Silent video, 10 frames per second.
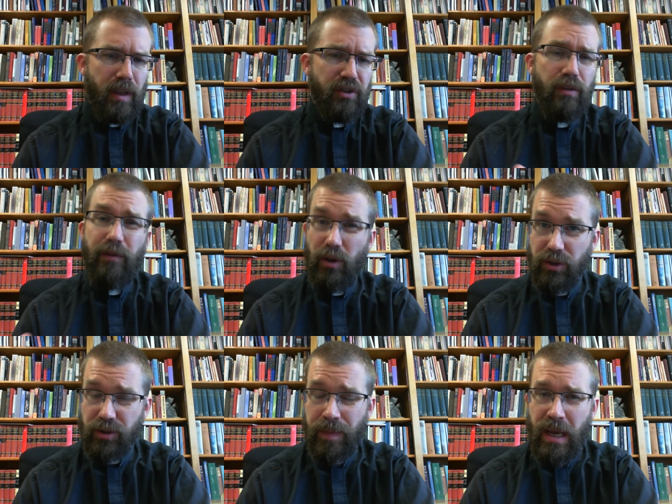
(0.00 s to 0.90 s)
So,
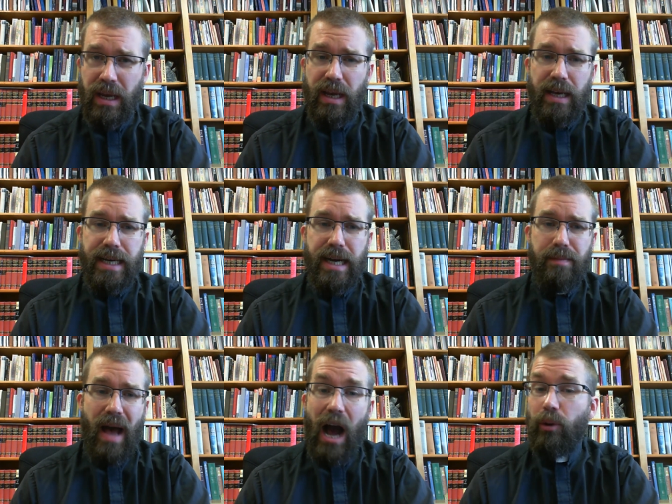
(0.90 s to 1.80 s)
first,
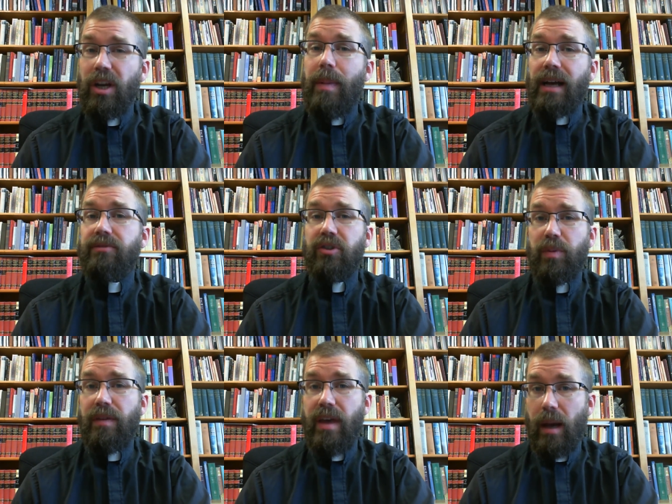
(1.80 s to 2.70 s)
um, how can a pastor
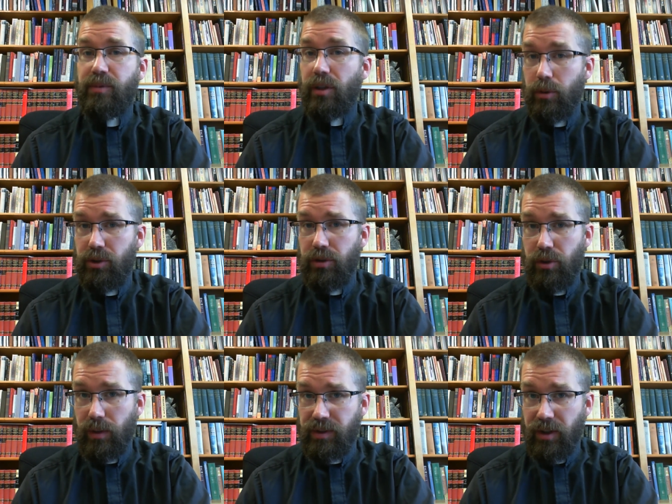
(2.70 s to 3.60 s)
speak the absolution
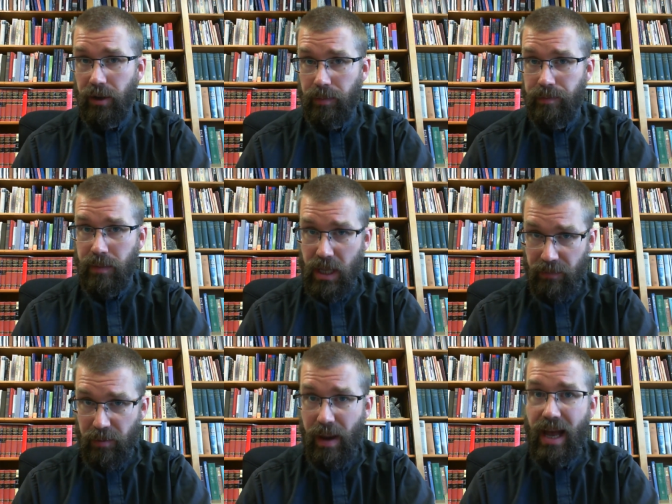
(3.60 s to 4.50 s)
to a sinner if
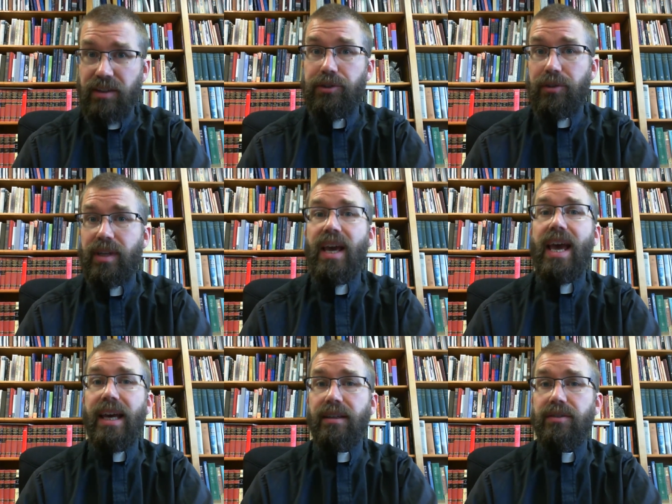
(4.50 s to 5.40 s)
the pastor
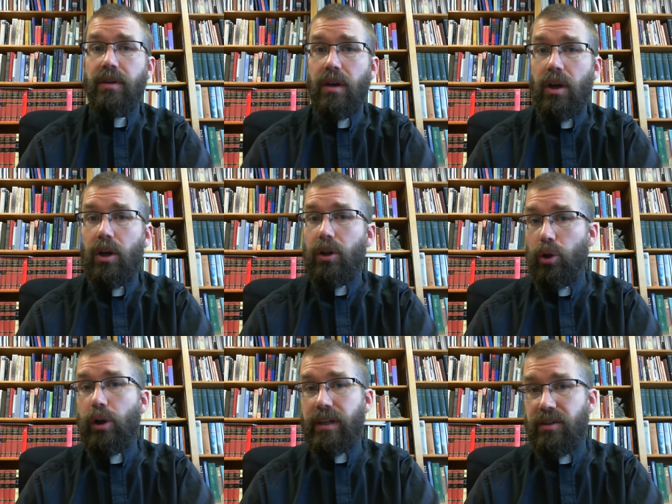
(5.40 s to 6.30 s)
can't
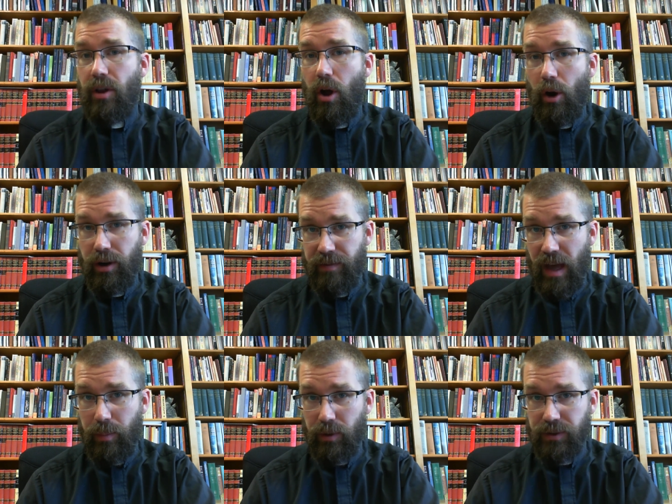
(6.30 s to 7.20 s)
look into the heart of
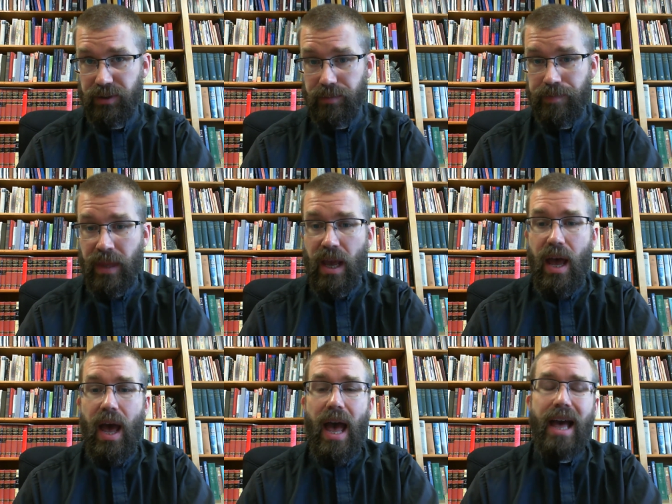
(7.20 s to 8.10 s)
that person?
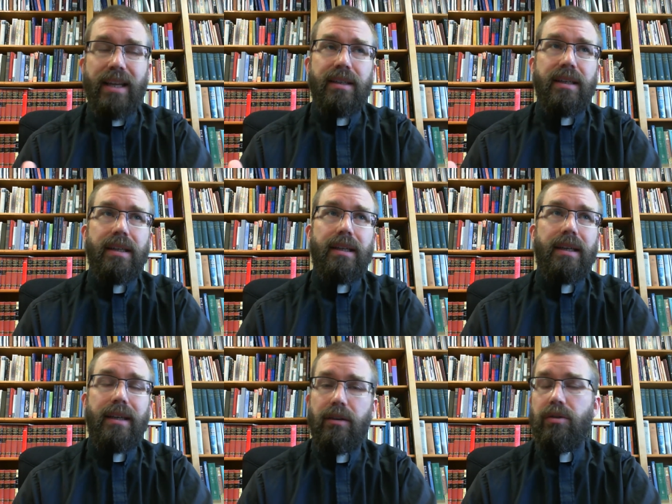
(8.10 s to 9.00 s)
And
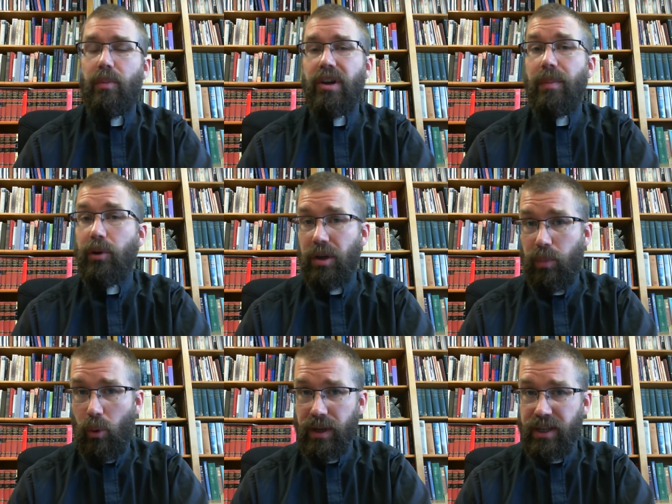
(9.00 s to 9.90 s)
you know, you bring up a good
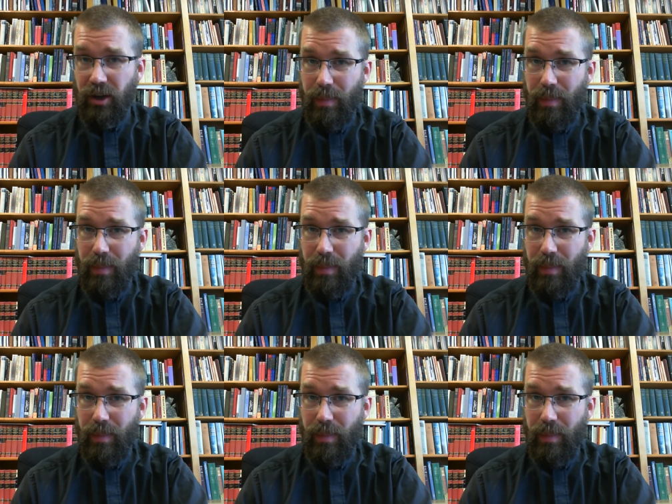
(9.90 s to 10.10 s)
point here.